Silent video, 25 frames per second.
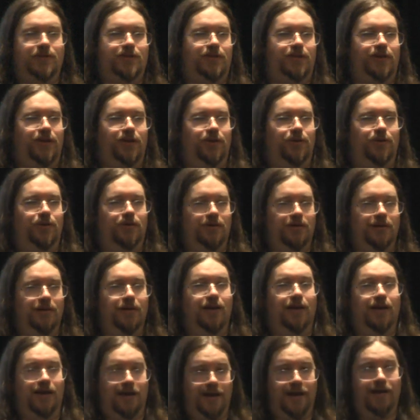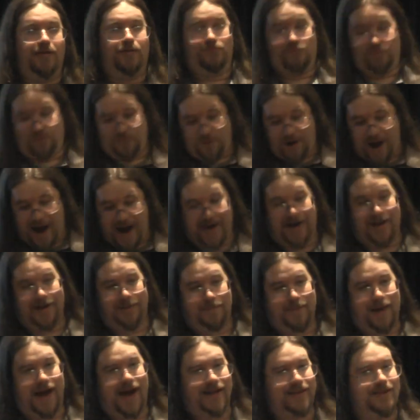do? Write a
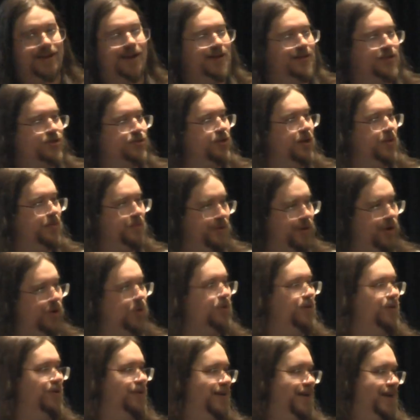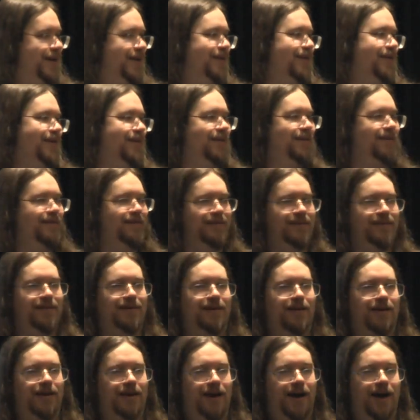Python script locally.
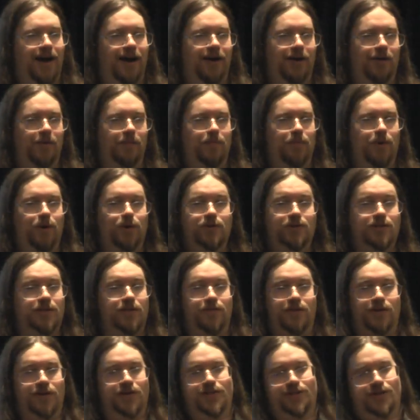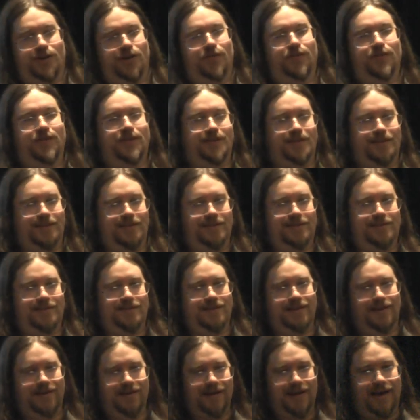Most of your
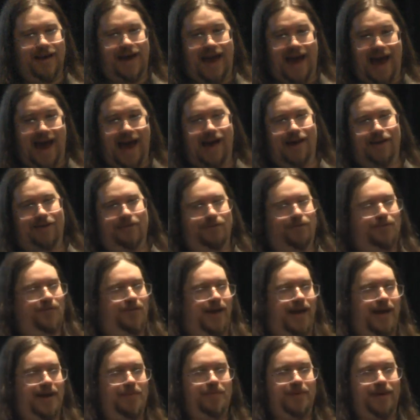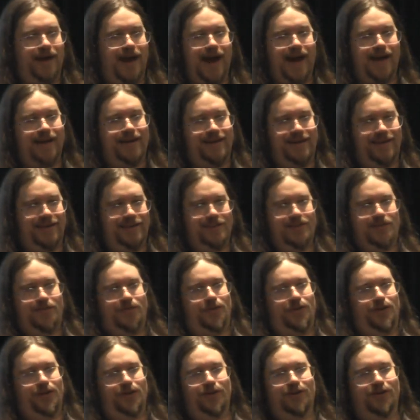services have API keys
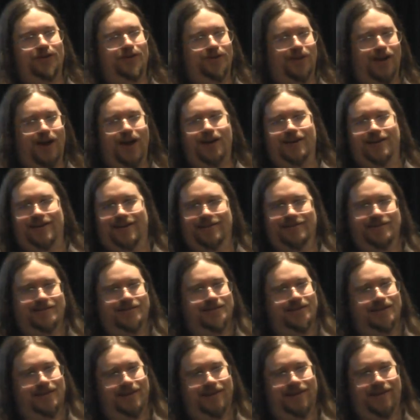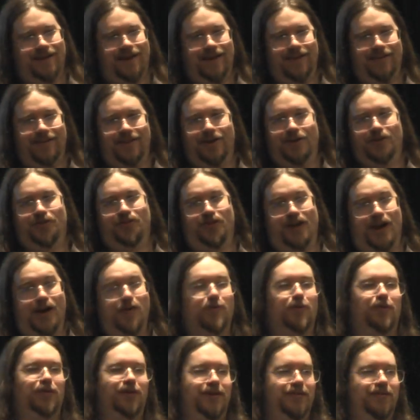for your logins, and they're
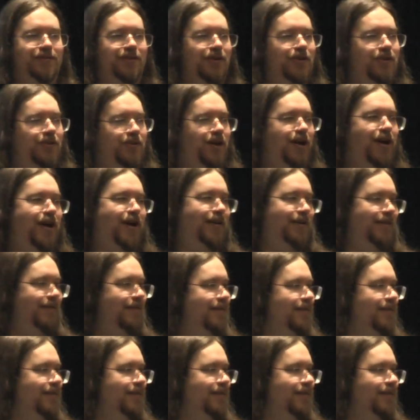generally turned on.